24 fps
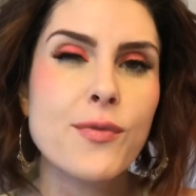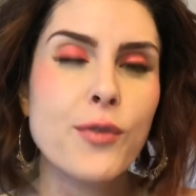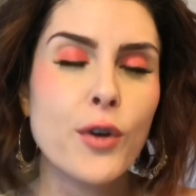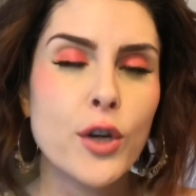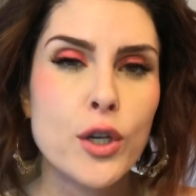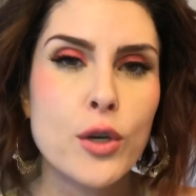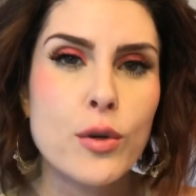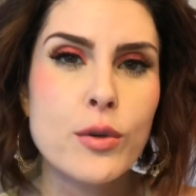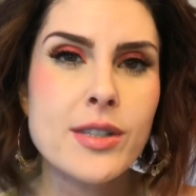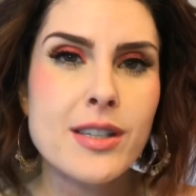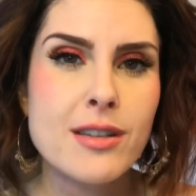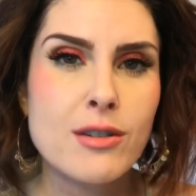for
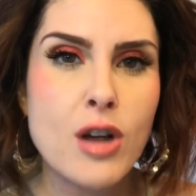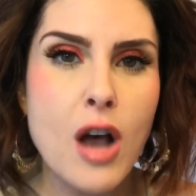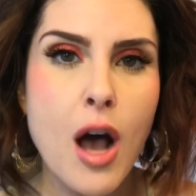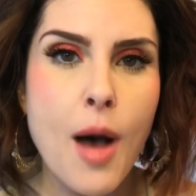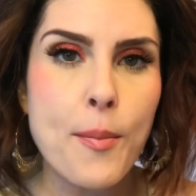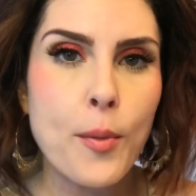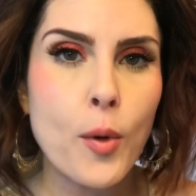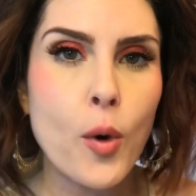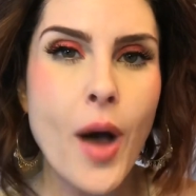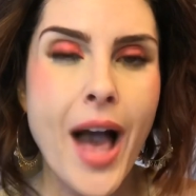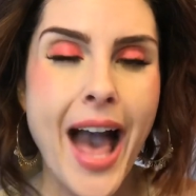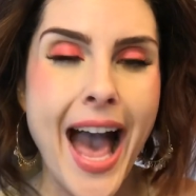use in
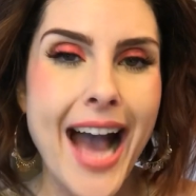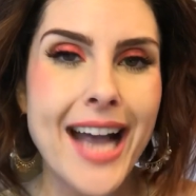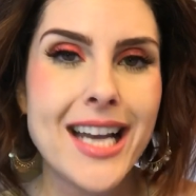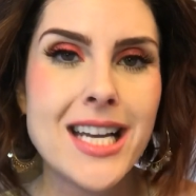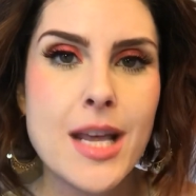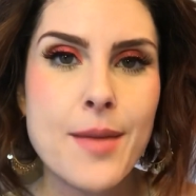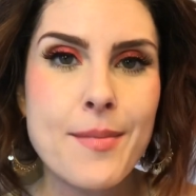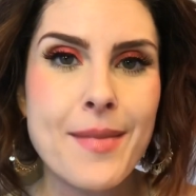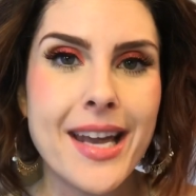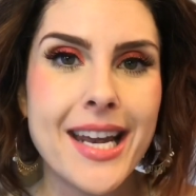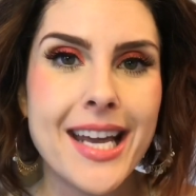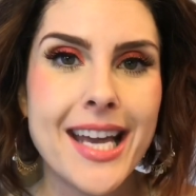topical
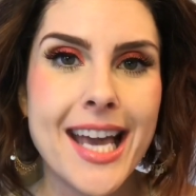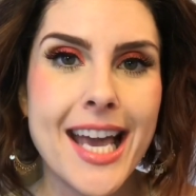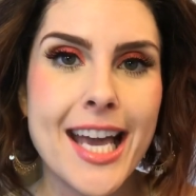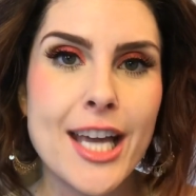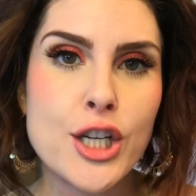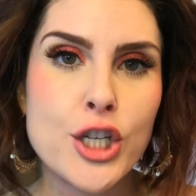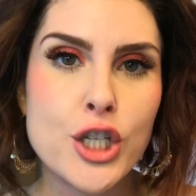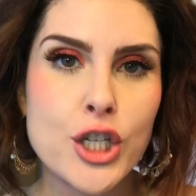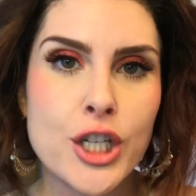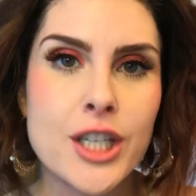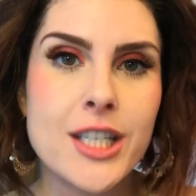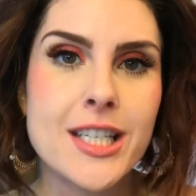acne
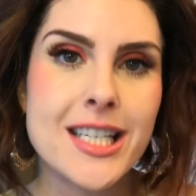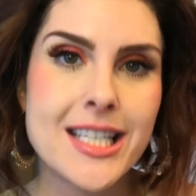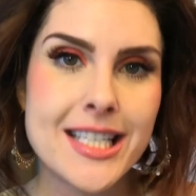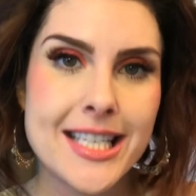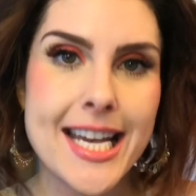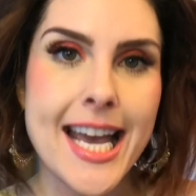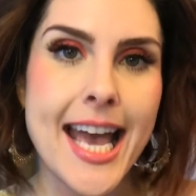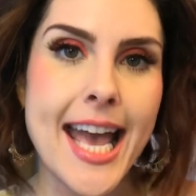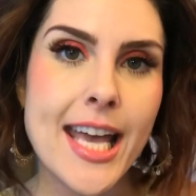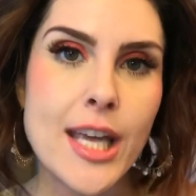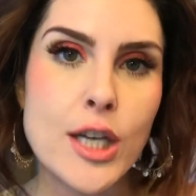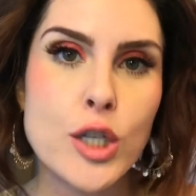medication
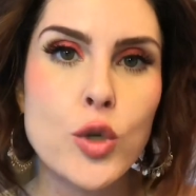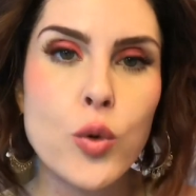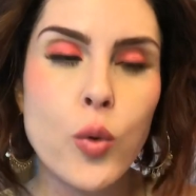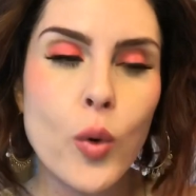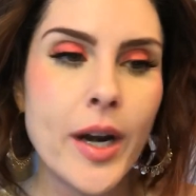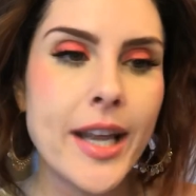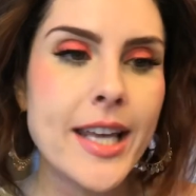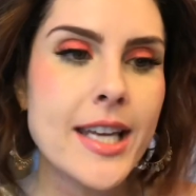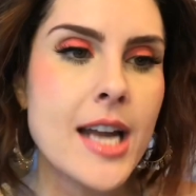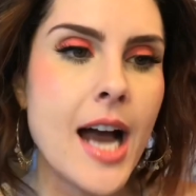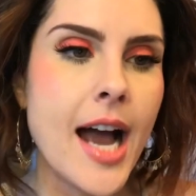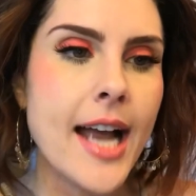today in
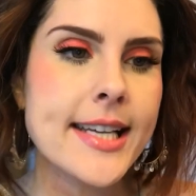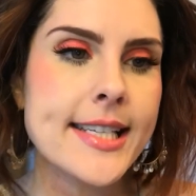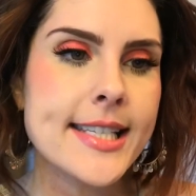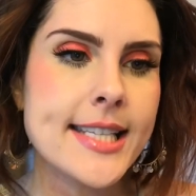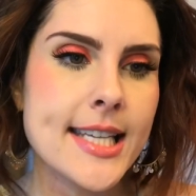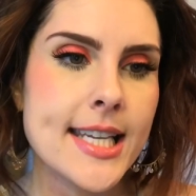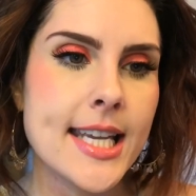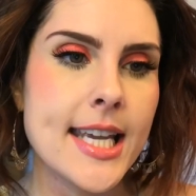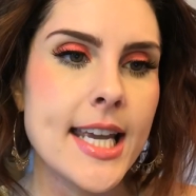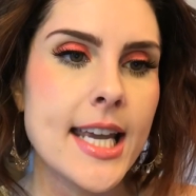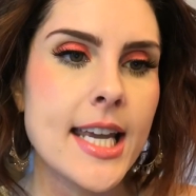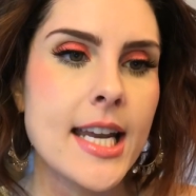
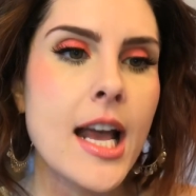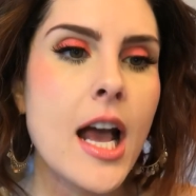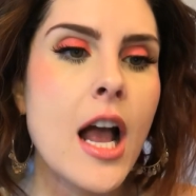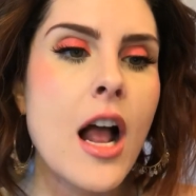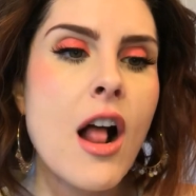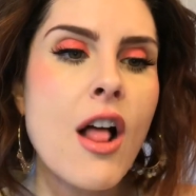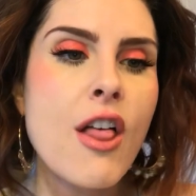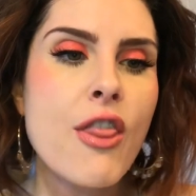2019.